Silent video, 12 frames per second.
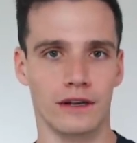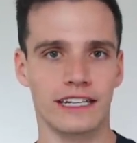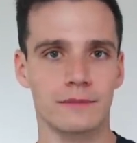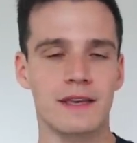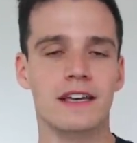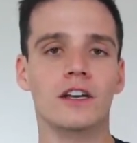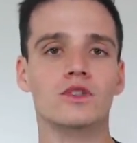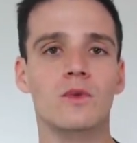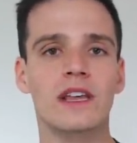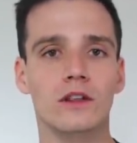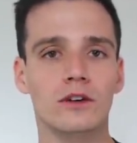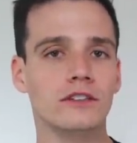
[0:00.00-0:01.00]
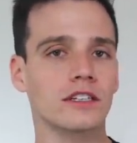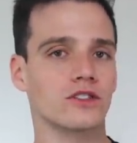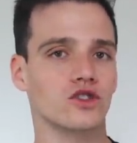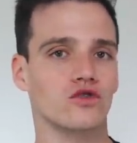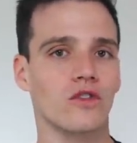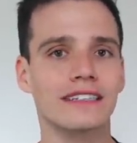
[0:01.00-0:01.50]
It's because we learn to
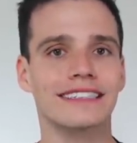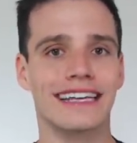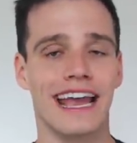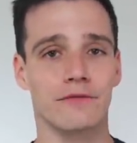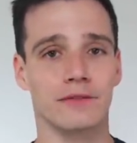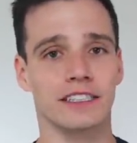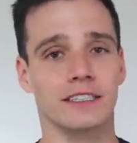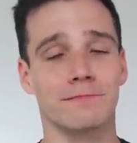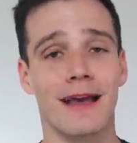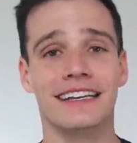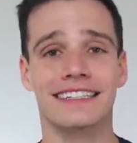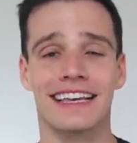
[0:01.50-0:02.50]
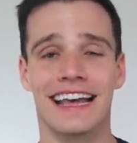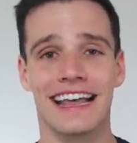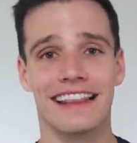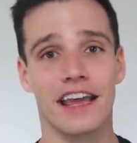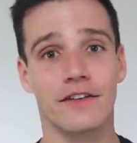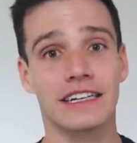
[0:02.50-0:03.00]
trust and respect
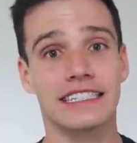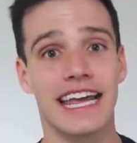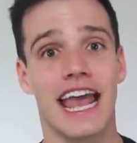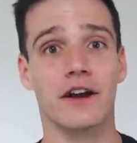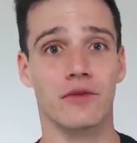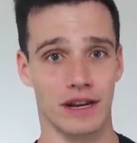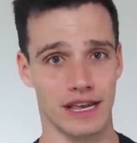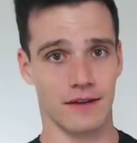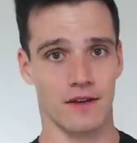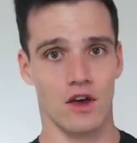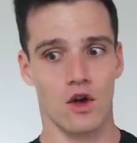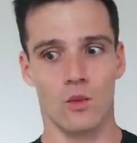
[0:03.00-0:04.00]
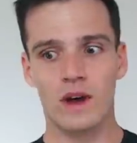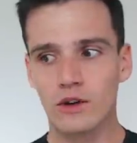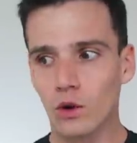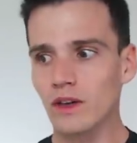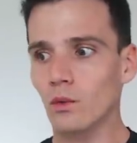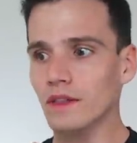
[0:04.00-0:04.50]
their integrity. We
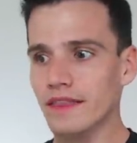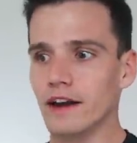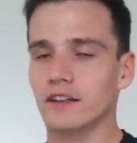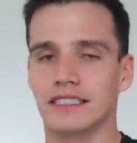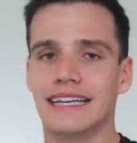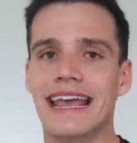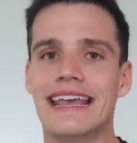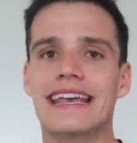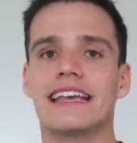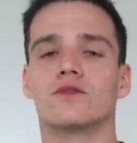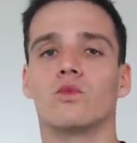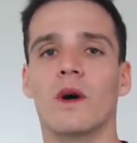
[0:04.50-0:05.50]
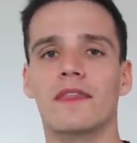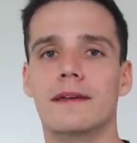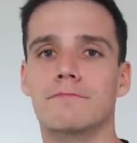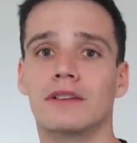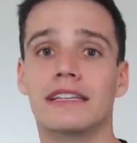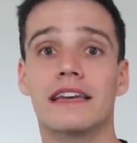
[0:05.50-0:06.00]
know that what they are saying is what they
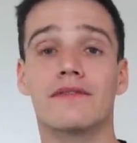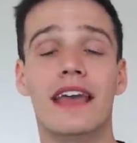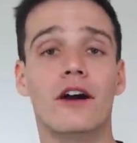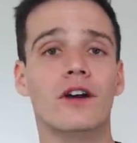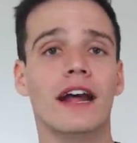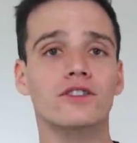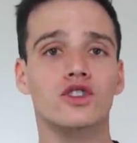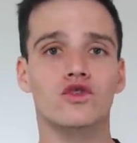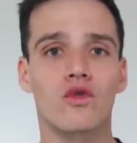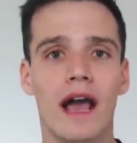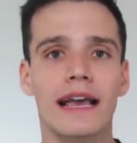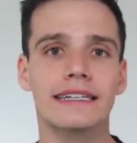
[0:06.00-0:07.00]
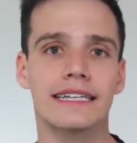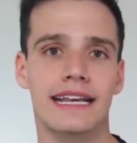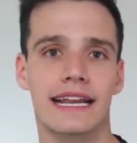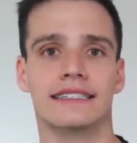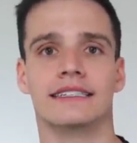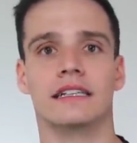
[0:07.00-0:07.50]
believe. They are not trying to
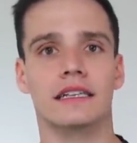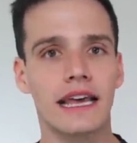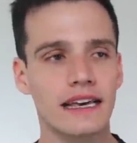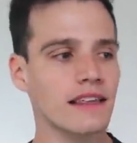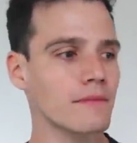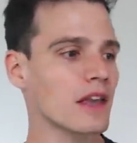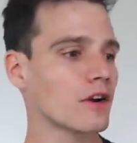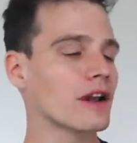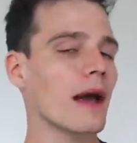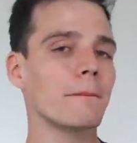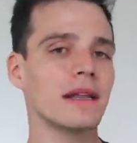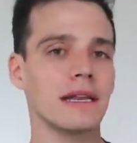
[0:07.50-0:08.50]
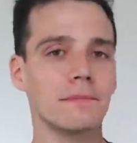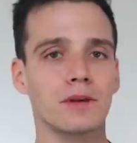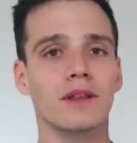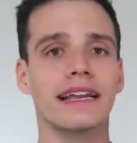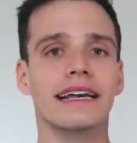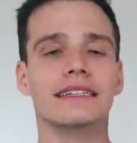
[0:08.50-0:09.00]
get us to like them. They are not
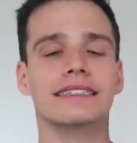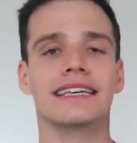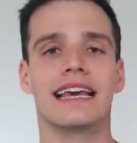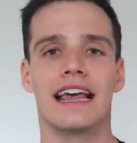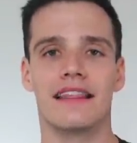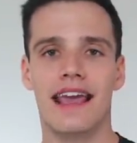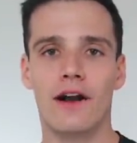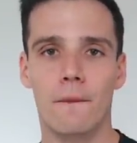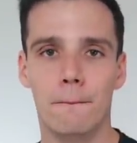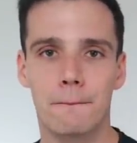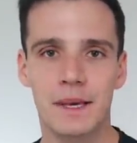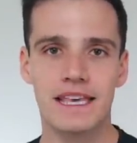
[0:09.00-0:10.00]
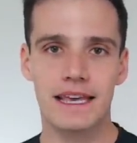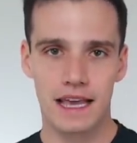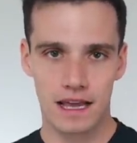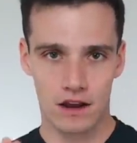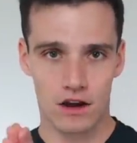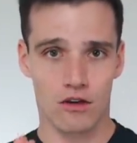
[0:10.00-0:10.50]
manipulating us. They are
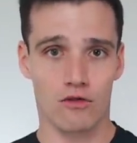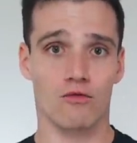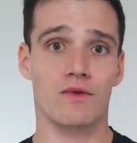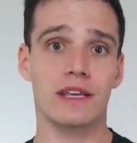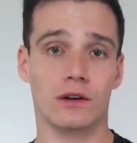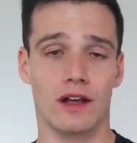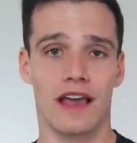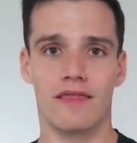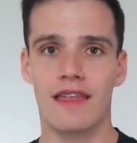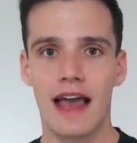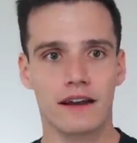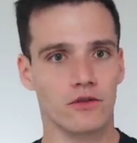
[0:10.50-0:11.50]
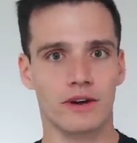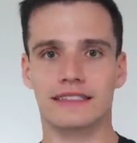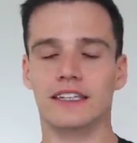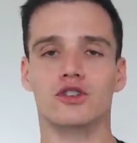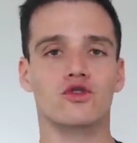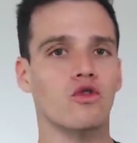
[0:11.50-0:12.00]
being real. And that
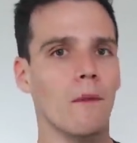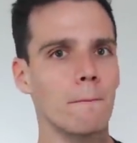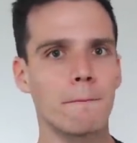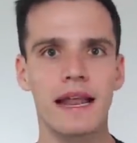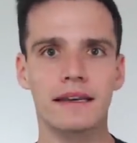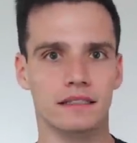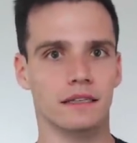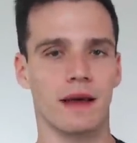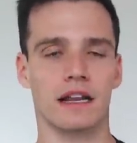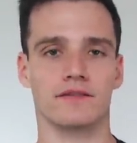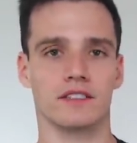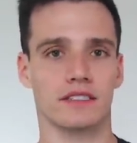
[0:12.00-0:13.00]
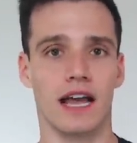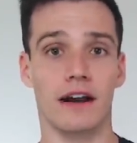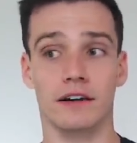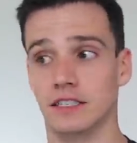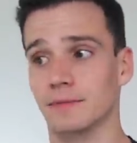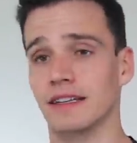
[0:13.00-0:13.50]
creates a tremendous amount of
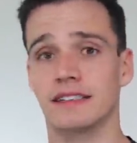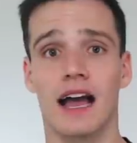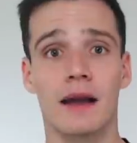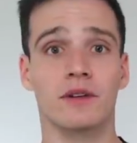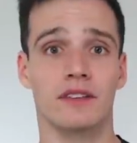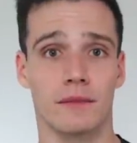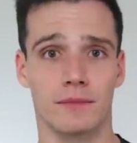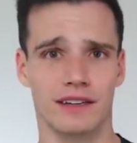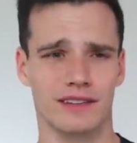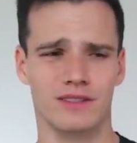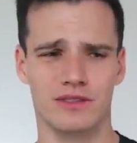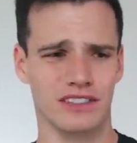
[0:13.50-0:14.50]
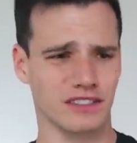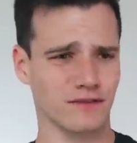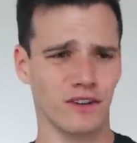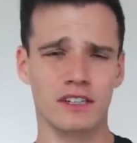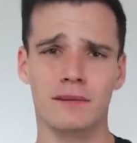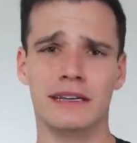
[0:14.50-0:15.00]
desire to spend time with them, because there's this
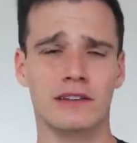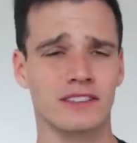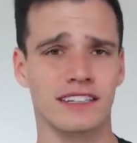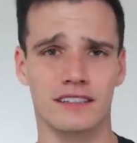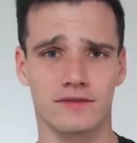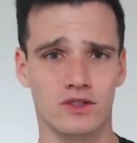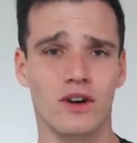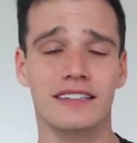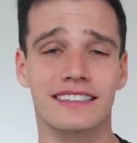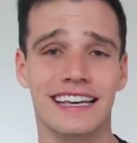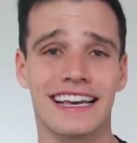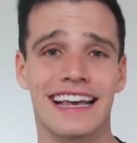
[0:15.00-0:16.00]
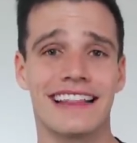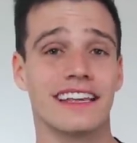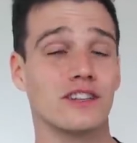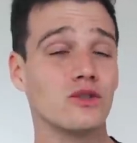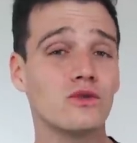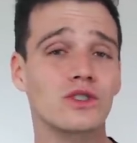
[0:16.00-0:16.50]
fundamental sense of trust
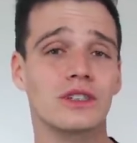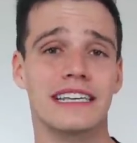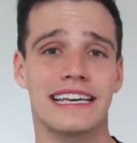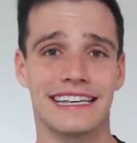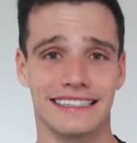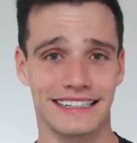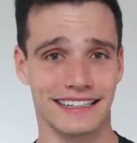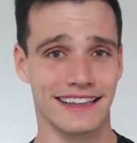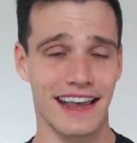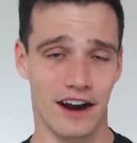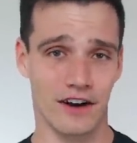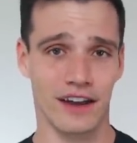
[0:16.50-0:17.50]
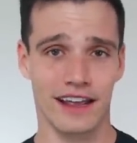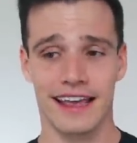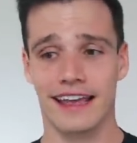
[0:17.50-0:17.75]
that usually isn't there.